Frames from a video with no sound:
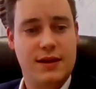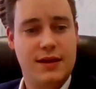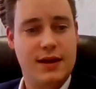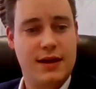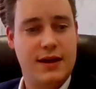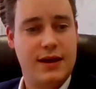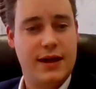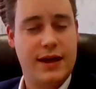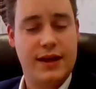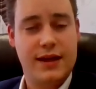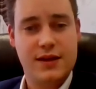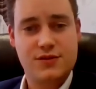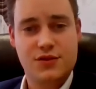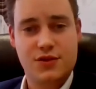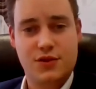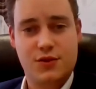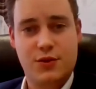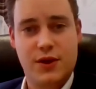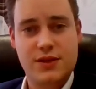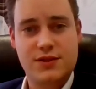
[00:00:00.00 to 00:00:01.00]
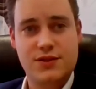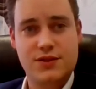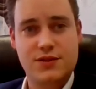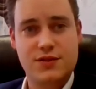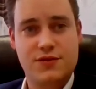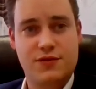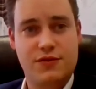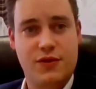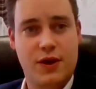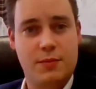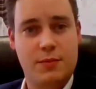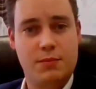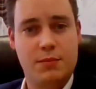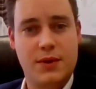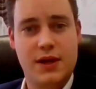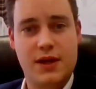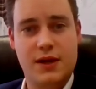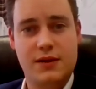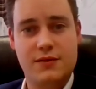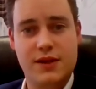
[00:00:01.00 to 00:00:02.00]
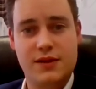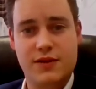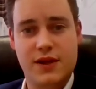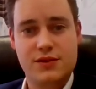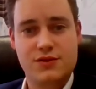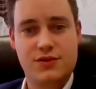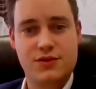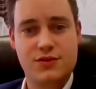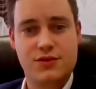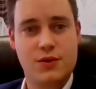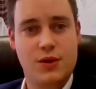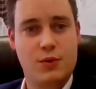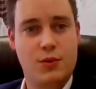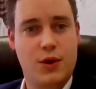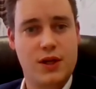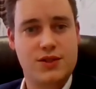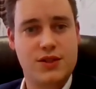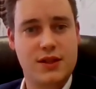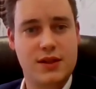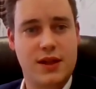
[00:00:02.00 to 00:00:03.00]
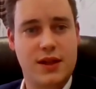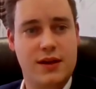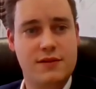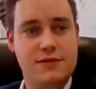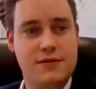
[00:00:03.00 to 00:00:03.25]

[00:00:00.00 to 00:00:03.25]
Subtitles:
and answer questions from investors who are watching live.